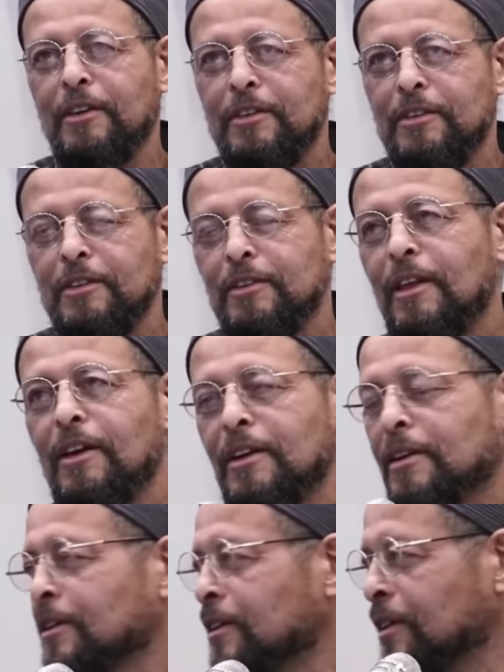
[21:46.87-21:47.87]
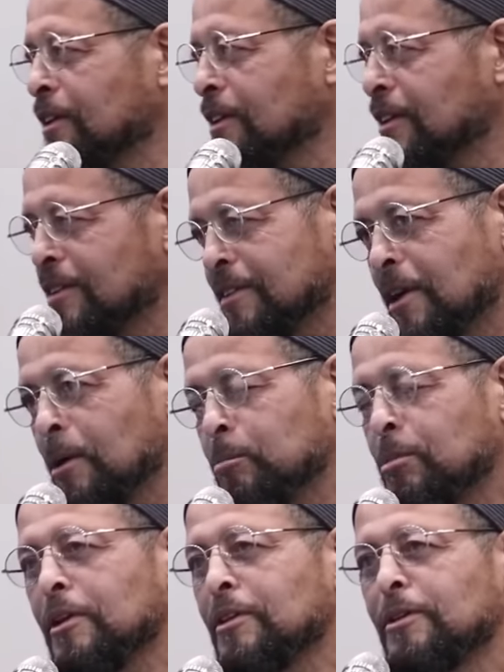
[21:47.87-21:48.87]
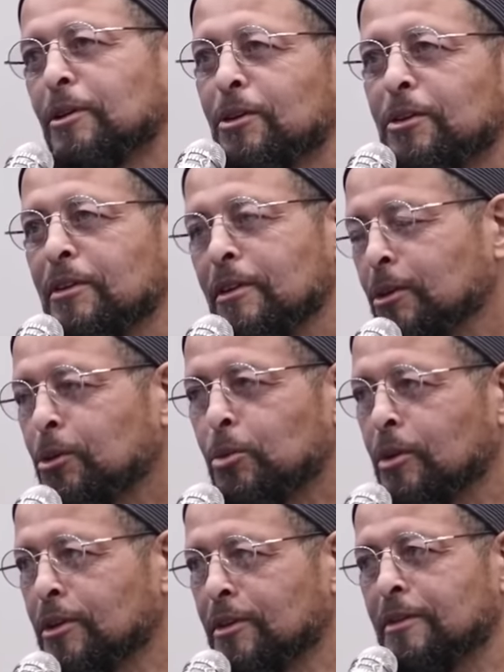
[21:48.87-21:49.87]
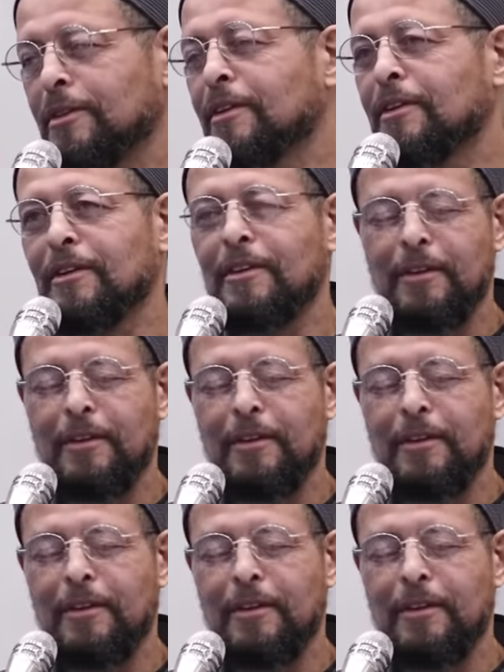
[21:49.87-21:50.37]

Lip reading: She's like, that brother looks interesting.